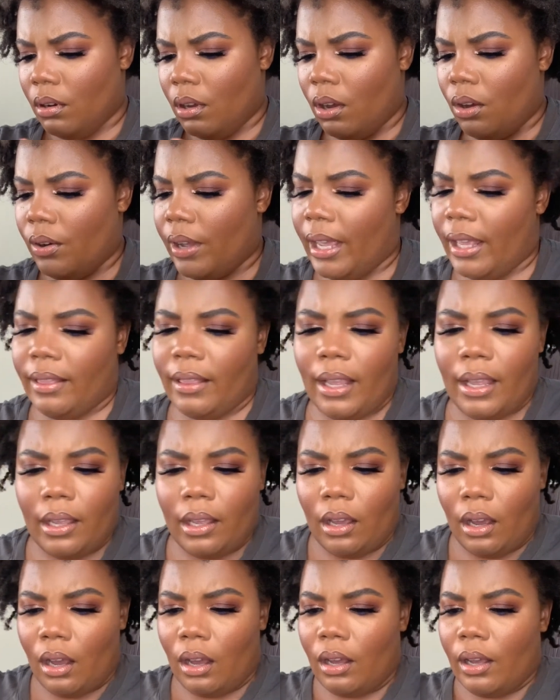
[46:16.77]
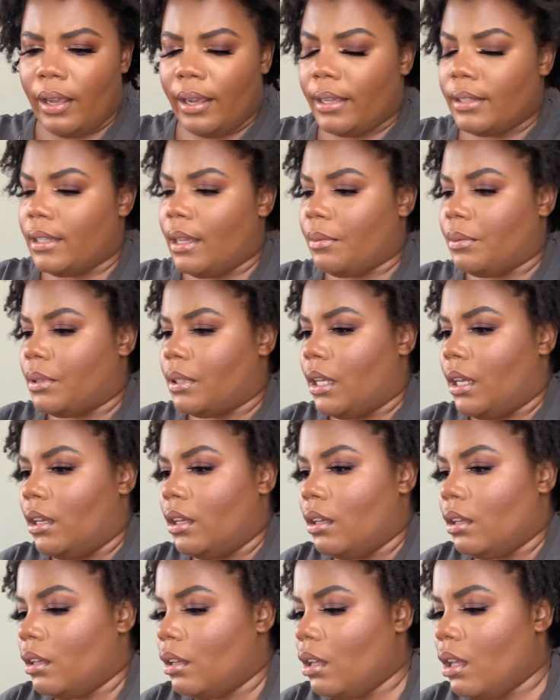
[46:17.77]
Okay, thank God, because I was scared.
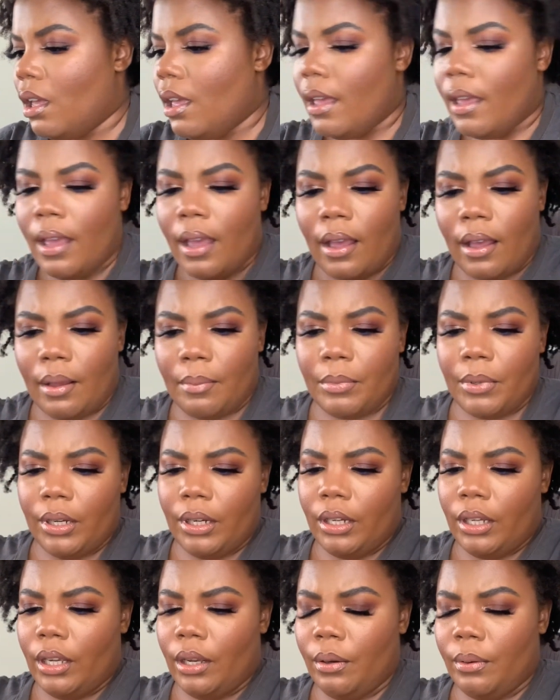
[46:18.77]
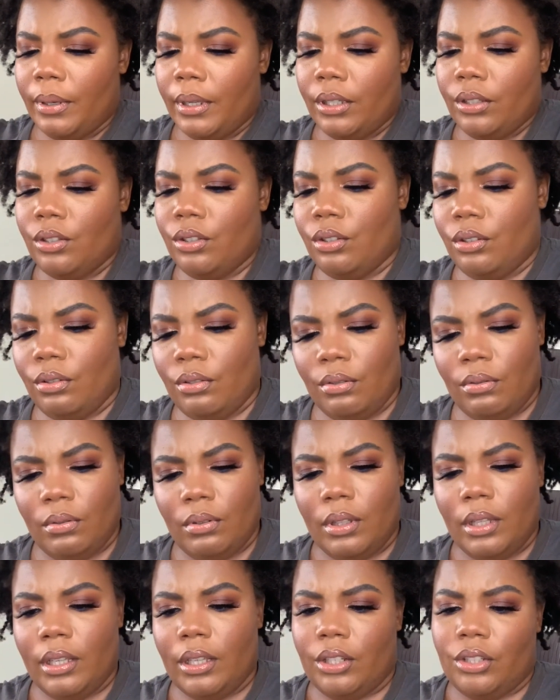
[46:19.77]
I'm gonna go into
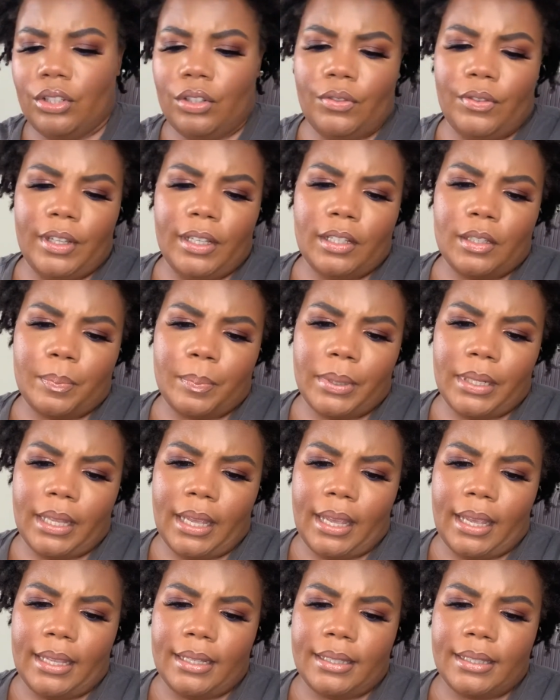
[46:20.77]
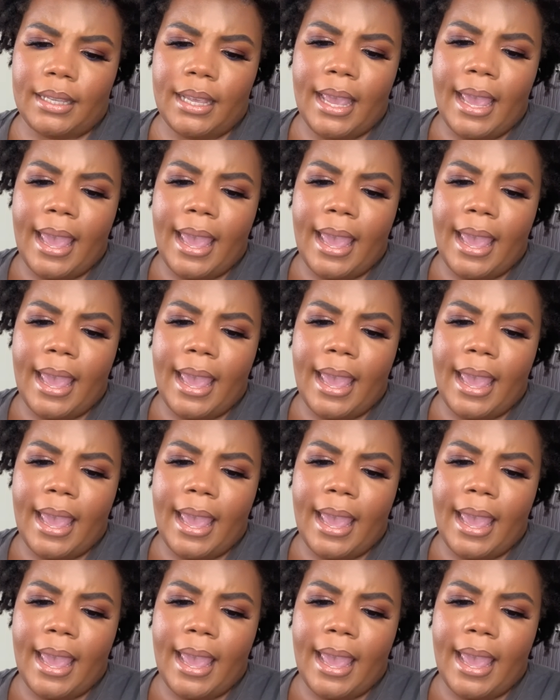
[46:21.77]
the Juvia's Place